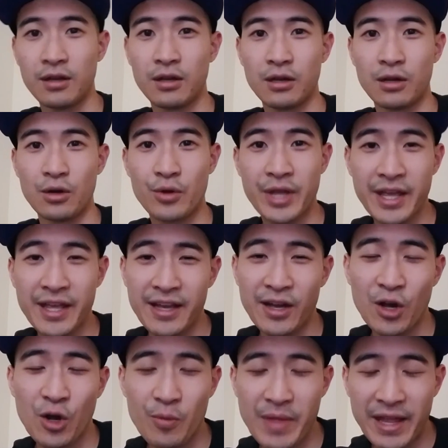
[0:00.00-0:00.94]
Okay, I
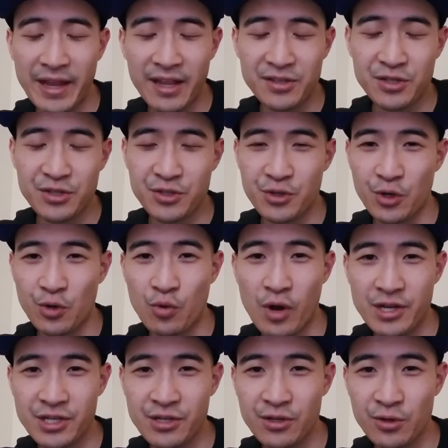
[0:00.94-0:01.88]
hope that answers your
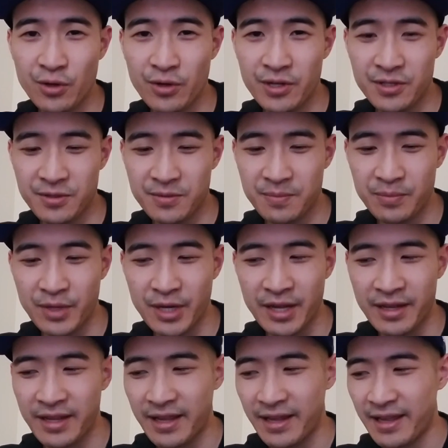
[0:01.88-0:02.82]
question, Chris,
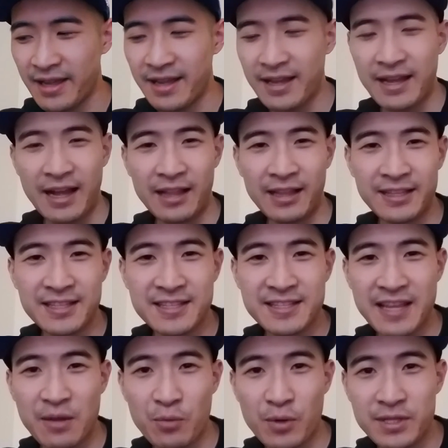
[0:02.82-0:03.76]
but I like to
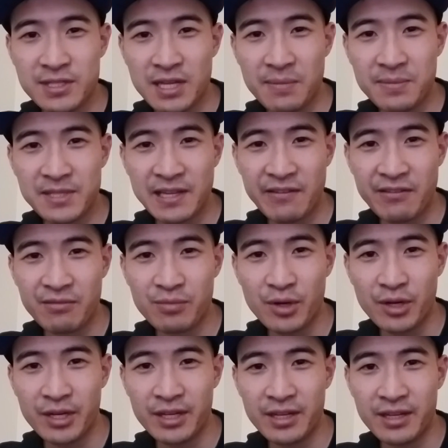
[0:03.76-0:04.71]
say what's up to
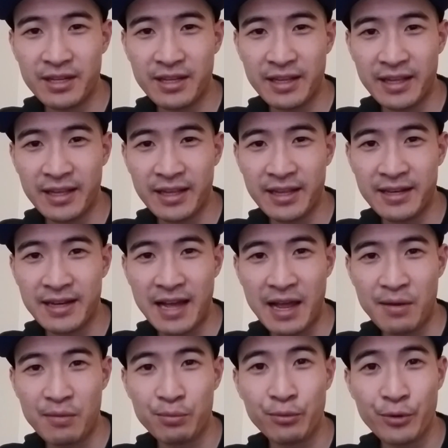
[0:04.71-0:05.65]
everybody, and
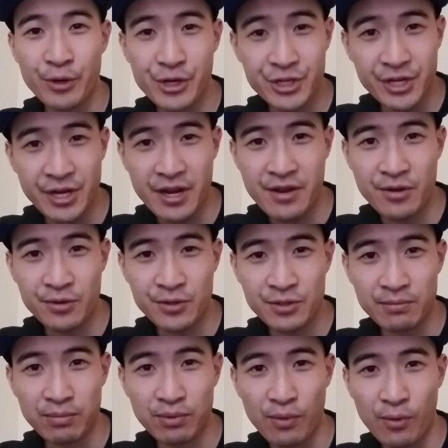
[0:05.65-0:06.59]
I appreciate your
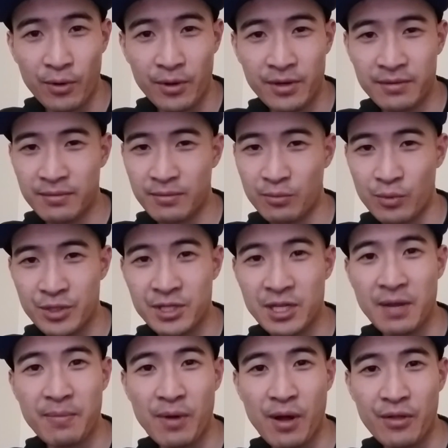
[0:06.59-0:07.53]
support. What's
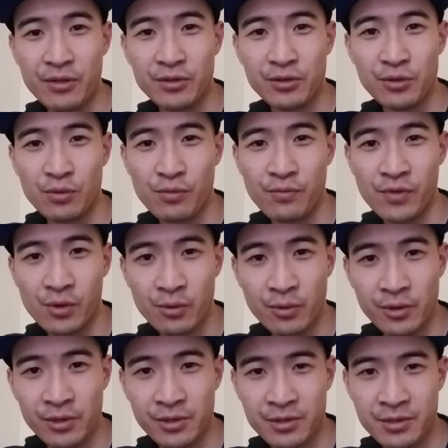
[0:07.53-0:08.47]
up, all the new
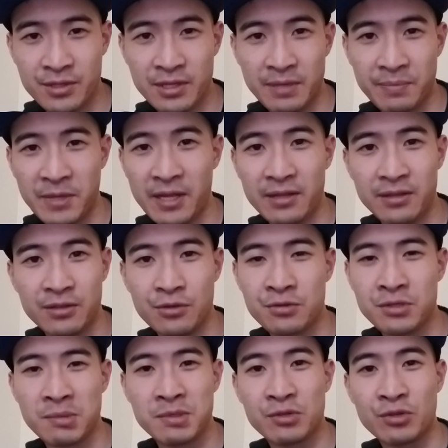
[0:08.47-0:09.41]
viewers? I'm getting new
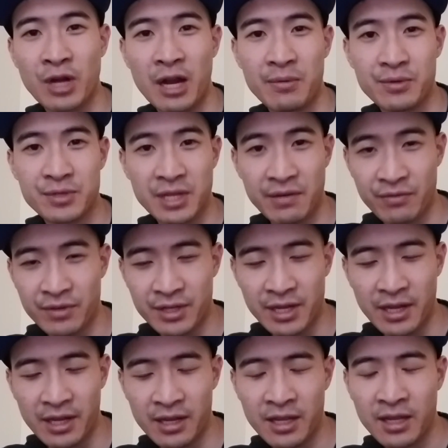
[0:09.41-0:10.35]
subscribers every
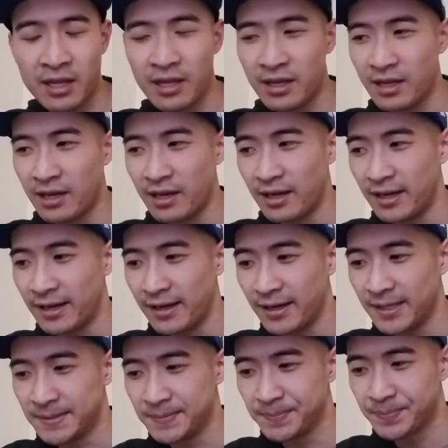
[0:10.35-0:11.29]
day,
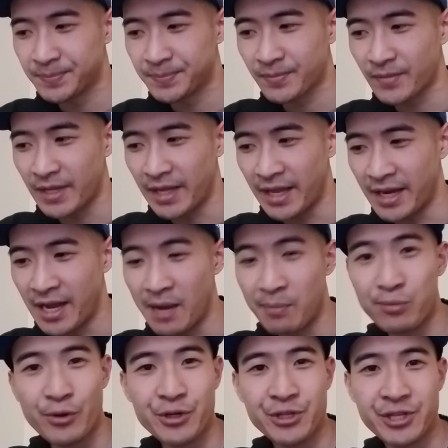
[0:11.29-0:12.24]
and I
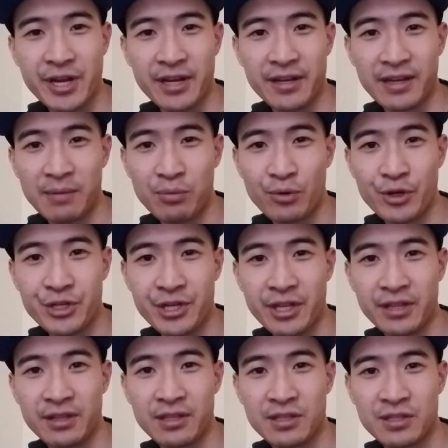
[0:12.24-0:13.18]
appreciate it. I
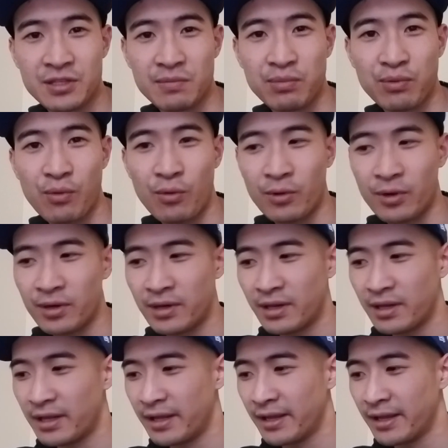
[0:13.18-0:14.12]
appreciate the
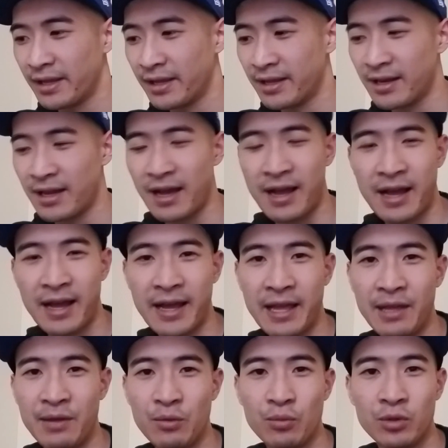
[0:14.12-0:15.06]
support, and
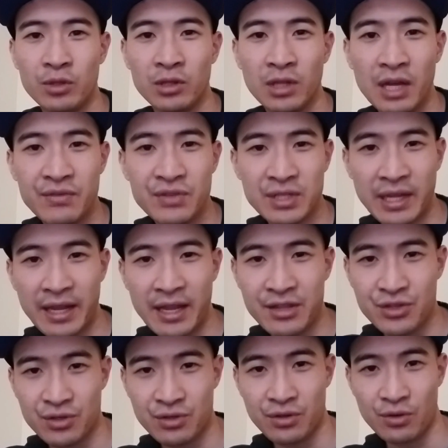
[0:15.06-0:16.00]
I would love to
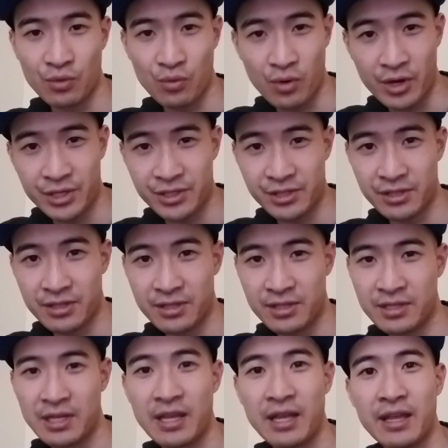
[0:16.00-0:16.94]
answer your
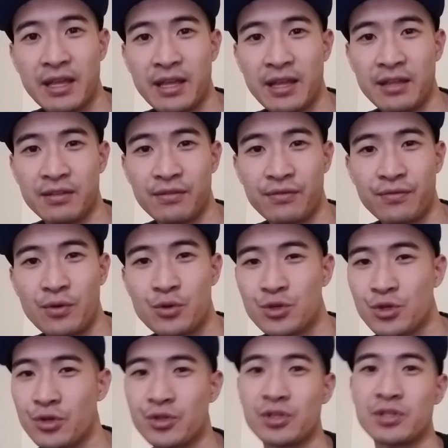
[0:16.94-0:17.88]
questions in the
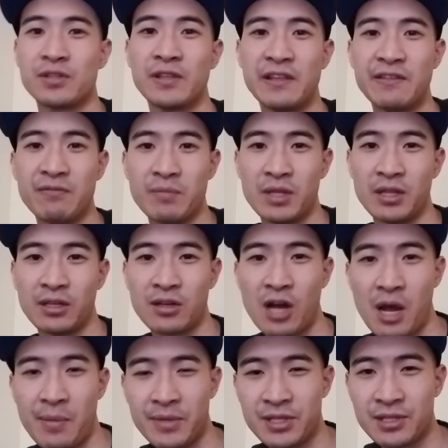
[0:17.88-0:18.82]
future. Just leave them in the
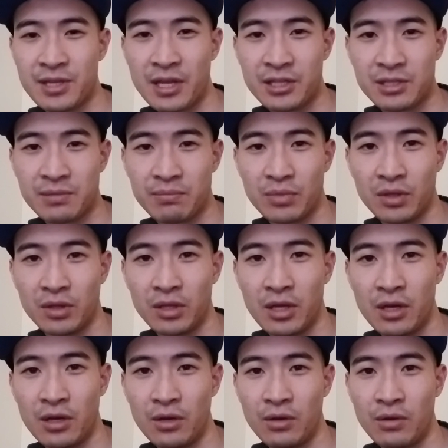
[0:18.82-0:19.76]
comment section
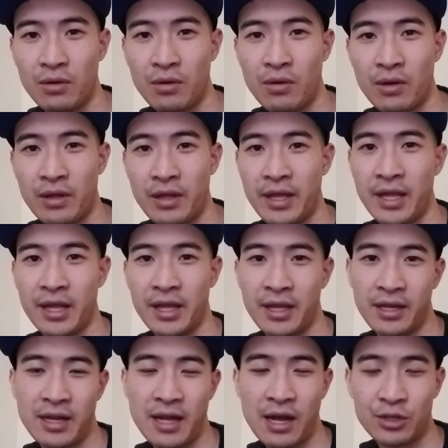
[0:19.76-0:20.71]
below,
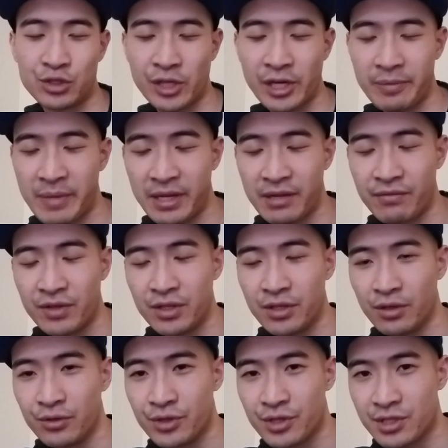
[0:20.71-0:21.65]
and I'll try to make a
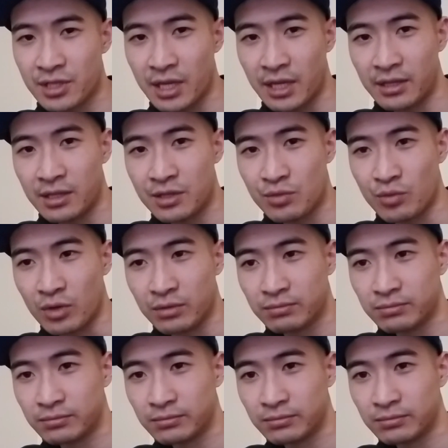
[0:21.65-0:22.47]
video just like this one.